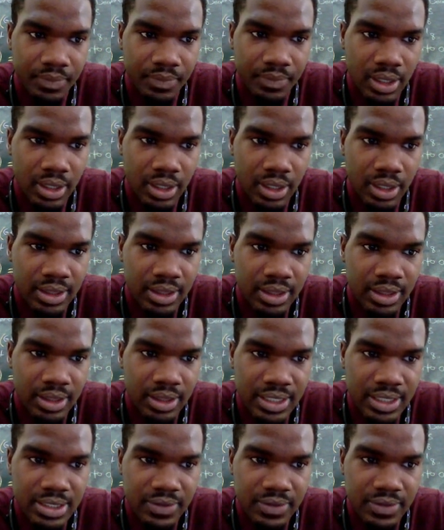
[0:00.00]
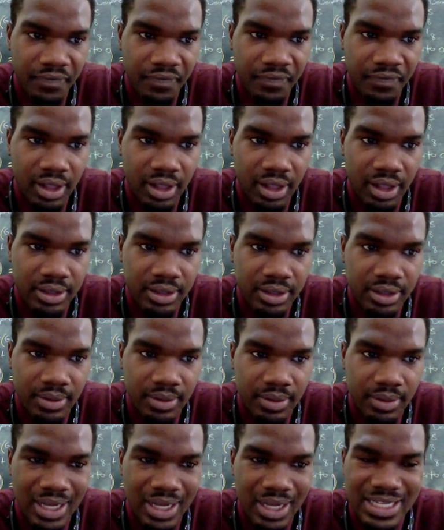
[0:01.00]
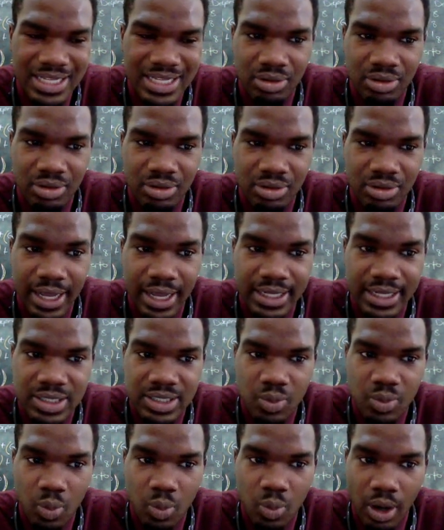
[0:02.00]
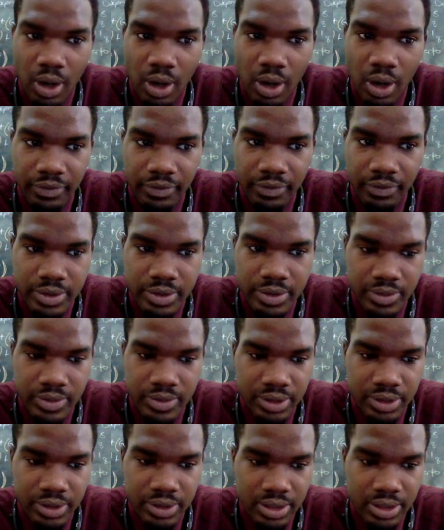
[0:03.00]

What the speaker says: this failed because it looked like it's one of those regions,